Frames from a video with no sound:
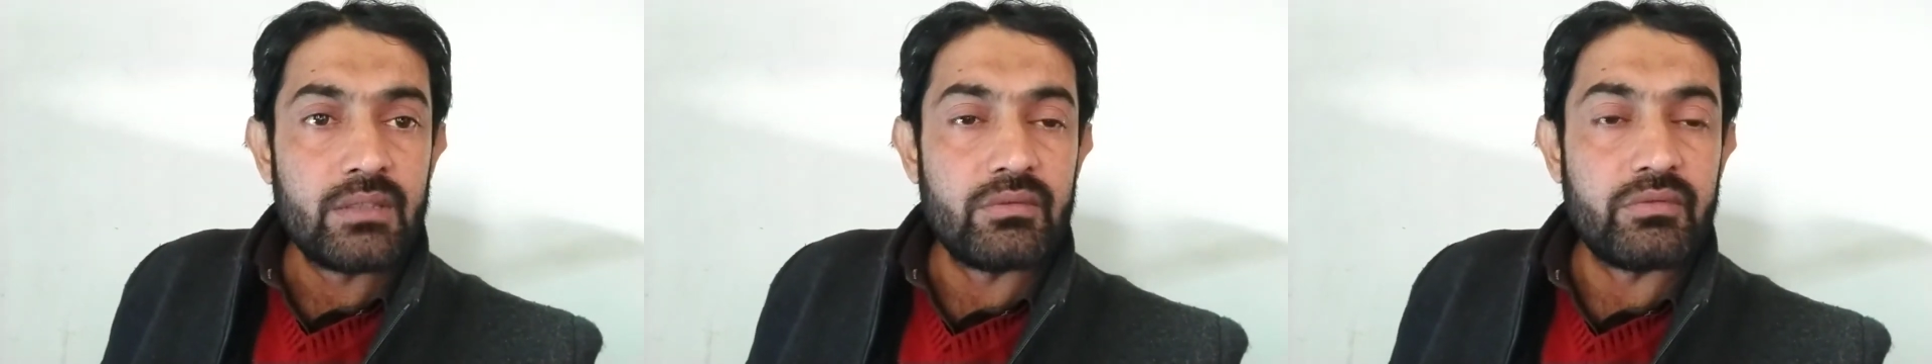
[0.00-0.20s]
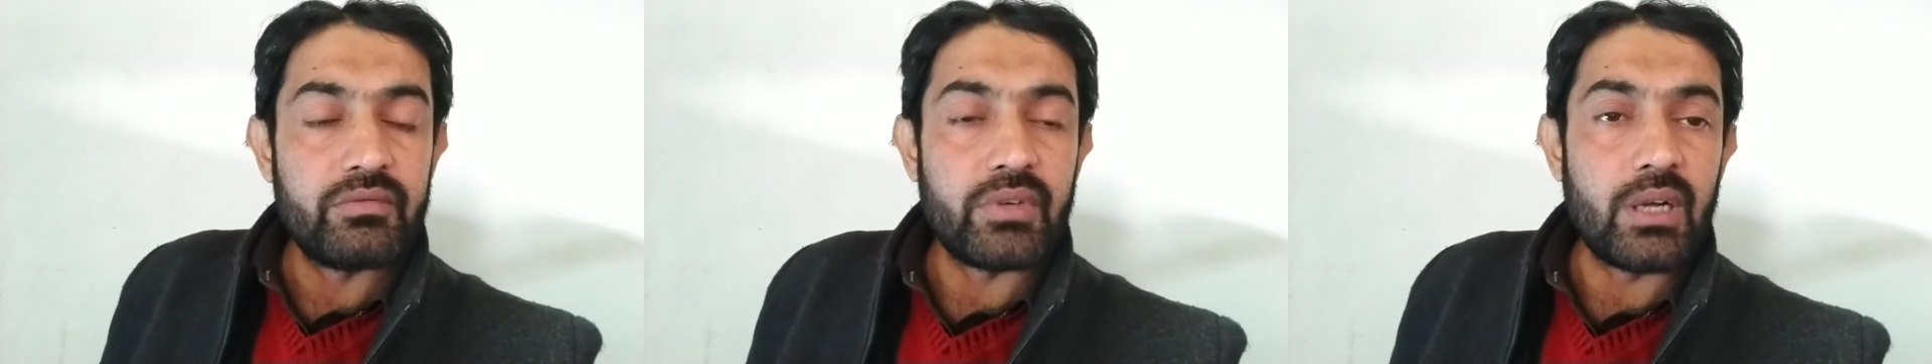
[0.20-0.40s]

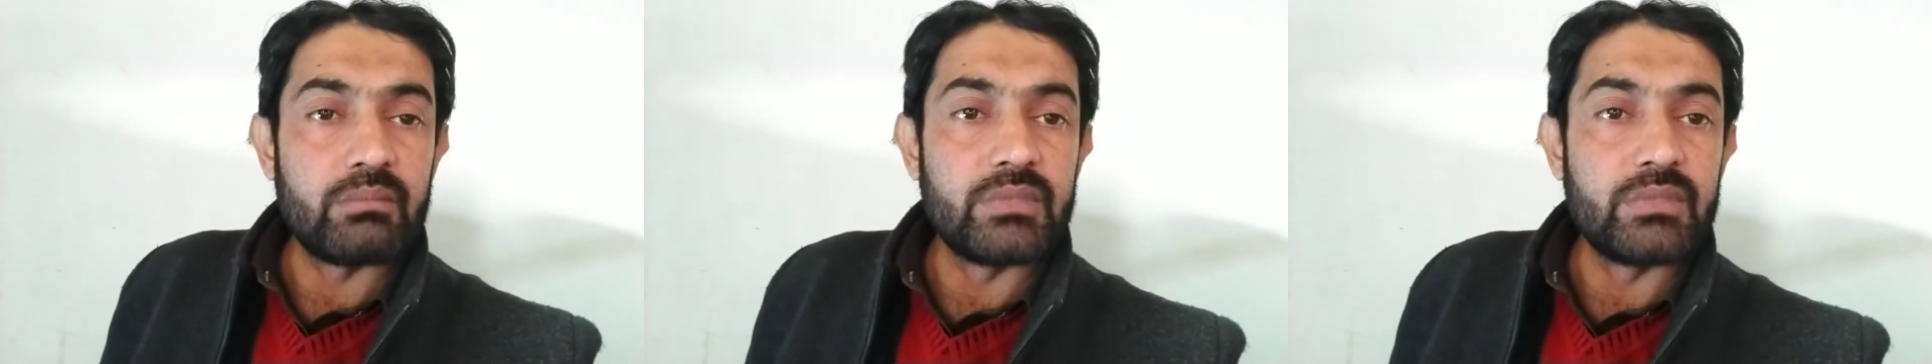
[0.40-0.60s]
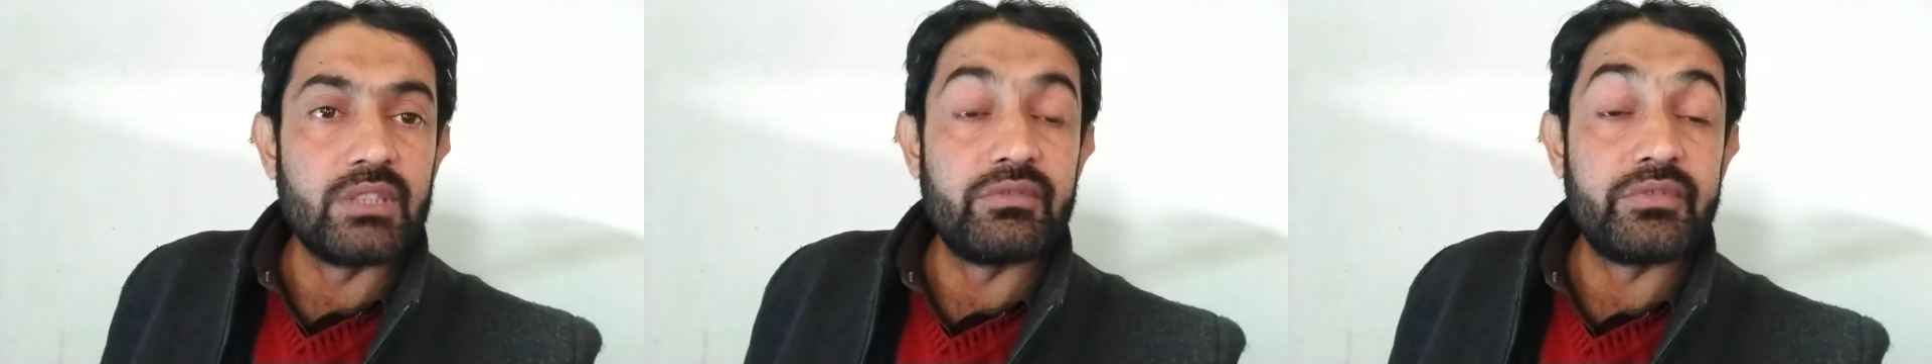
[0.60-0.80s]
from
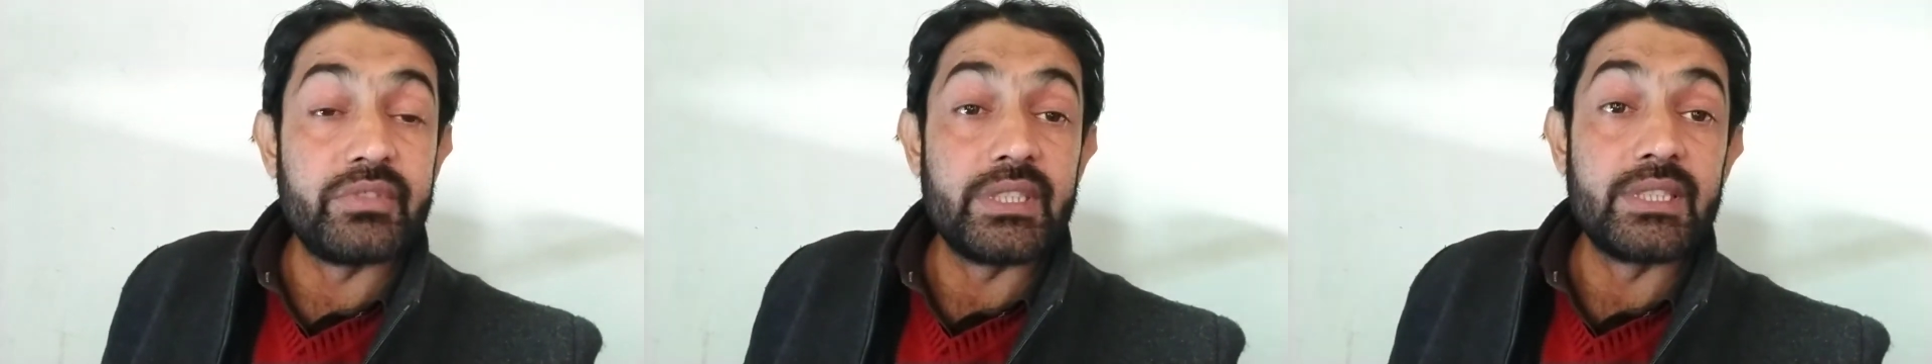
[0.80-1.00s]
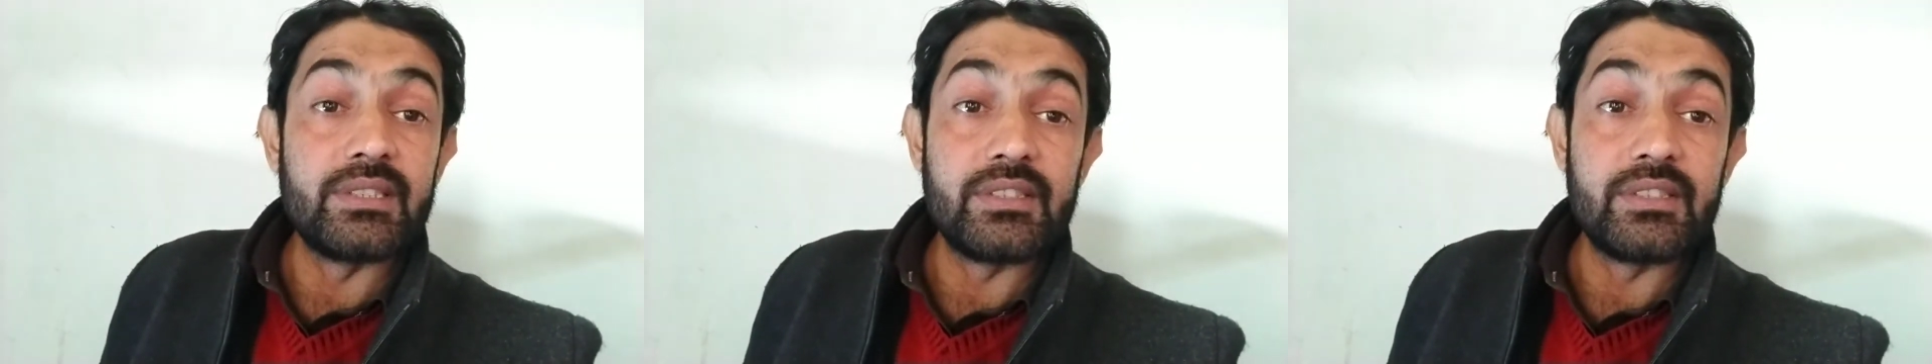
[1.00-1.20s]
the
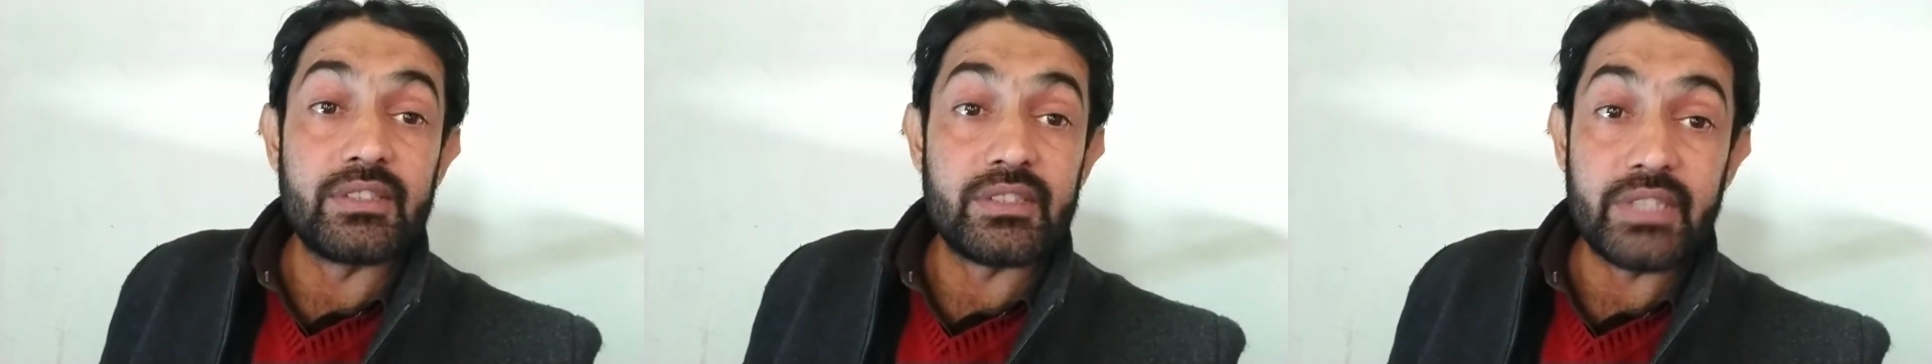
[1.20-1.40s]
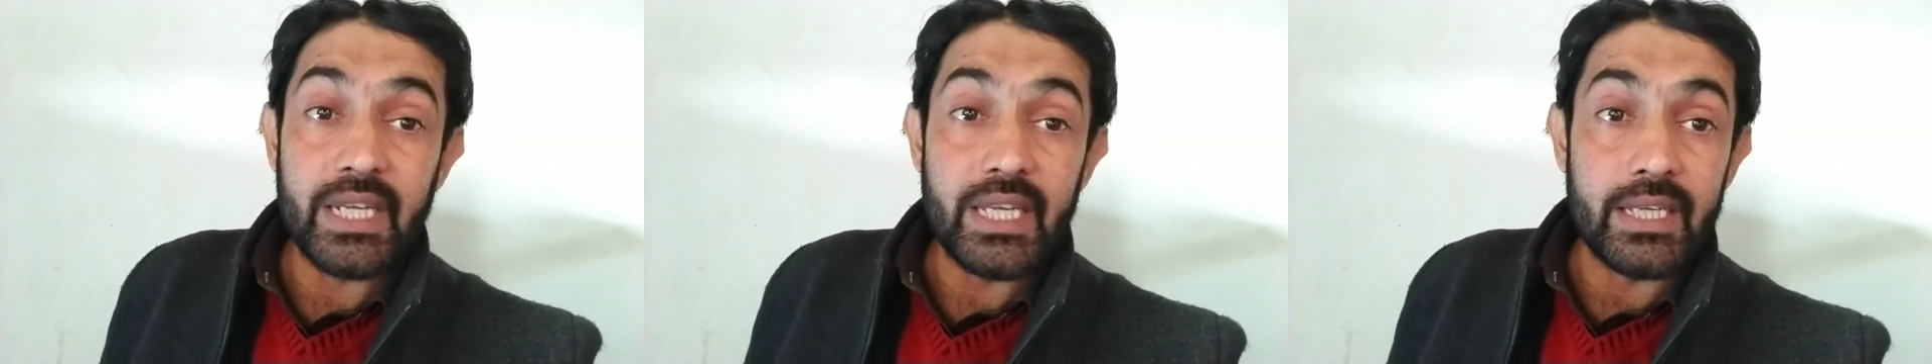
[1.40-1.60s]
field
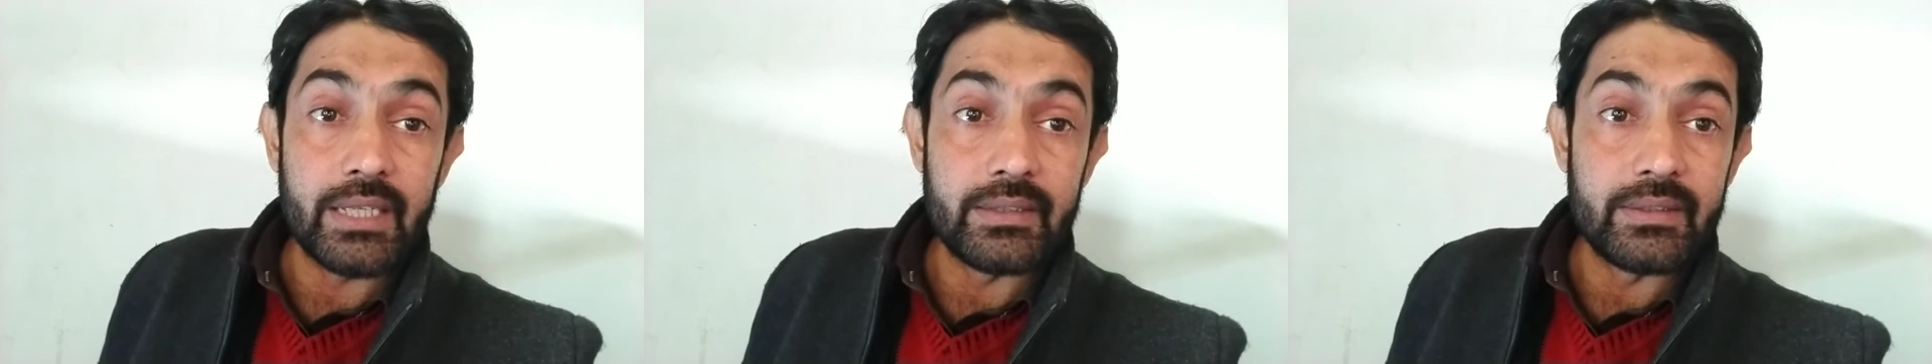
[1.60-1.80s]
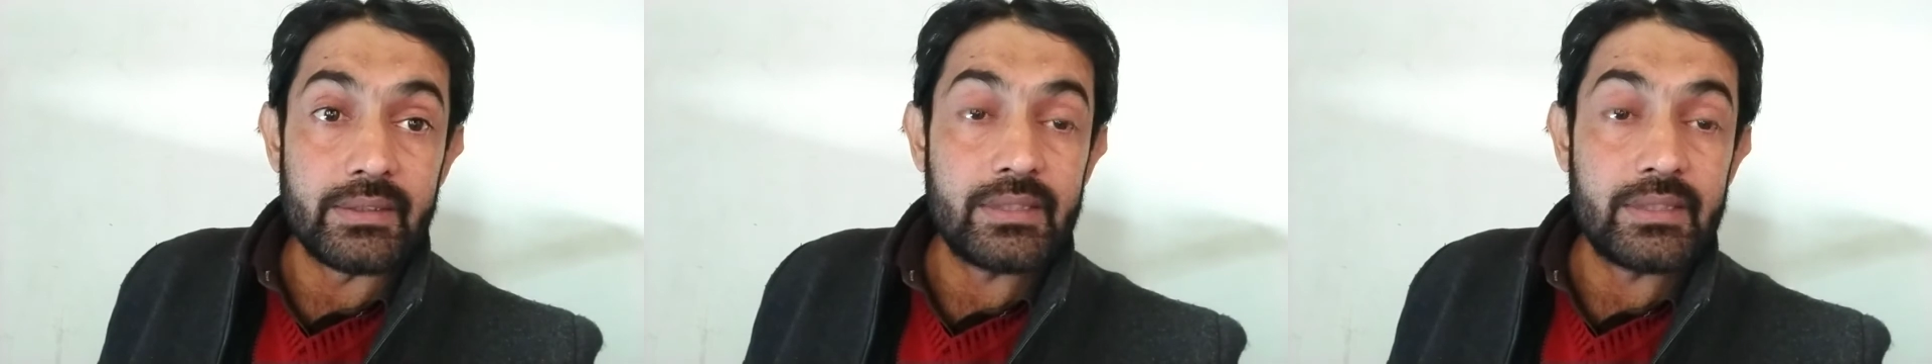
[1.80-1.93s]
strain